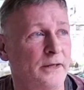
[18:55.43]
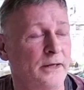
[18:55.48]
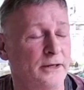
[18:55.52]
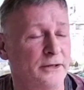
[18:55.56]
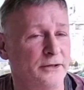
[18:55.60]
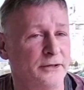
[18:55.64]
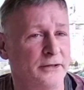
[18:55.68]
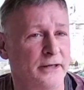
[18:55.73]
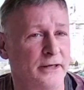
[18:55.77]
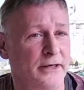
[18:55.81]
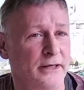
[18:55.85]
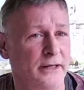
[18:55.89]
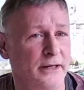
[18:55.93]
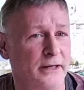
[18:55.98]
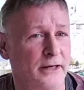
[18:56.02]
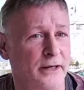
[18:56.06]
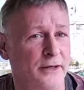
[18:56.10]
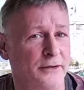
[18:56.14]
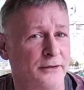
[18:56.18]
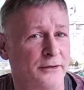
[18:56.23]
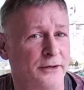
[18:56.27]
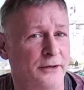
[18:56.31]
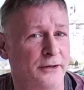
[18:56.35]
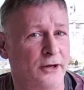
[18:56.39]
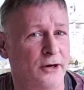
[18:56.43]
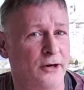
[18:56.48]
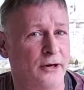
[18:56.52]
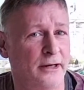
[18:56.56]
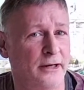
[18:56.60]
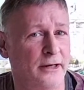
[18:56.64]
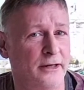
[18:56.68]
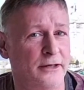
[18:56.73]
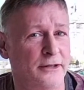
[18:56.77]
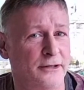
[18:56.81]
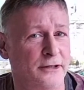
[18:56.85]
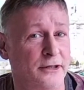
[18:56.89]
it's the
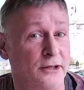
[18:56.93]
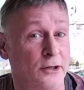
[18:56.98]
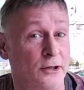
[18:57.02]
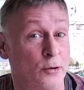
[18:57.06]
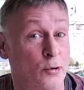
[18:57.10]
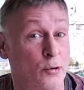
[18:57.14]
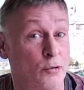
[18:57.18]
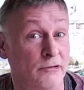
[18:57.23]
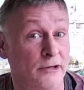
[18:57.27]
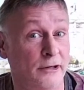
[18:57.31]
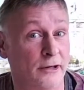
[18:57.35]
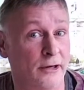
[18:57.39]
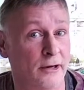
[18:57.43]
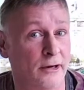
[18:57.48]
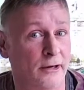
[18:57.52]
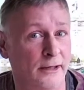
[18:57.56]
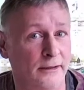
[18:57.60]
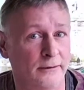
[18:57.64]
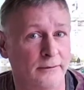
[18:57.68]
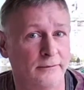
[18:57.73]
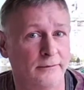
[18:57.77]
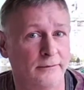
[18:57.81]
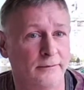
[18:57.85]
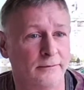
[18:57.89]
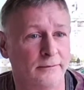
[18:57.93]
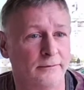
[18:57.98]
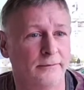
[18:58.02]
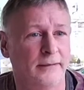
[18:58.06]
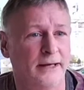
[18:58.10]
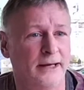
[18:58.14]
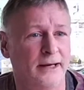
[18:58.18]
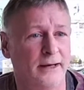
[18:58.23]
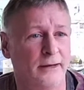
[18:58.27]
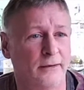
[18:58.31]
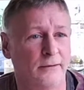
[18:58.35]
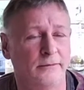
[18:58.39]
night is the Aurora night.
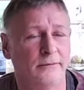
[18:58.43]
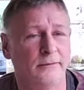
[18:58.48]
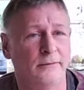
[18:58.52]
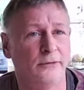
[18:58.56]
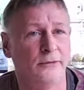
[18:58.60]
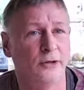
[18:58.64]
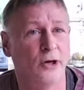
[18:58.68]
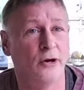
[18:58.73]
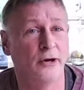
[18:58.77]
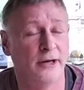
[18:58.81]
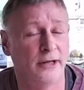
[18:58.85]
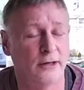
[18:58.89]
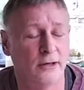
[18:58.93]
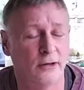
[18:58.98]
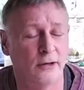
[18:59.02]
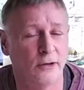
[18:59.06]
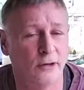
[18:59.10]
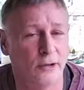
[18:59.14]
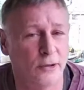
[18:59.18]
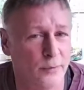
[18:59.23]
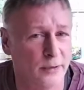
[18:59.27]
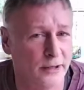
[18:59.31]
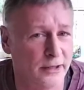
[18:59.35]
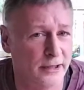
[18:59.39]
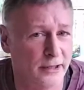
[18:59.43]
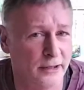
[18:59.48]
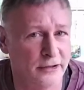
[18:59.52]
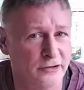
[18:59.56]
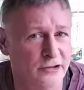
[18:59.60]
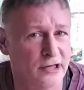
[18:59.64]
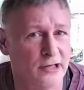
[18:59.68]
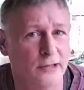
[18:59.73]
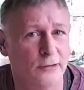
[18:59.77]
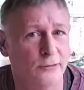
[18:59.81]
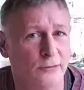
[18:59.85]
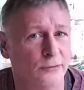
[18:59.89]
About 9 o'clock, we're going to
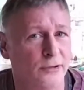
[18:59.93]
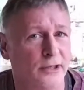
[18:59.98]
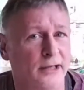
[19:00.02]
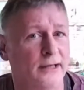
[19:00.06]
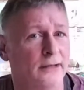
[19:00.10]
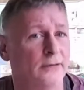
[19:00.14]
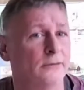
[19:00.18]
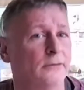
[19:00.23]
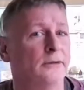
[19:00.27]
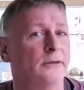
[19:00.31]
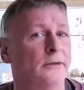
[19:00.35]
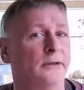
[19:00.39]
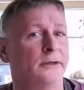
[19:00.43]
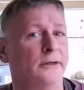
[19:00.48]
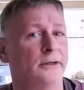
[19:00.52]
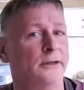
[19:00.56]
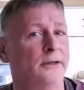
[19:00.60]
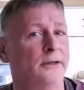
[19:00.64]
shuttle down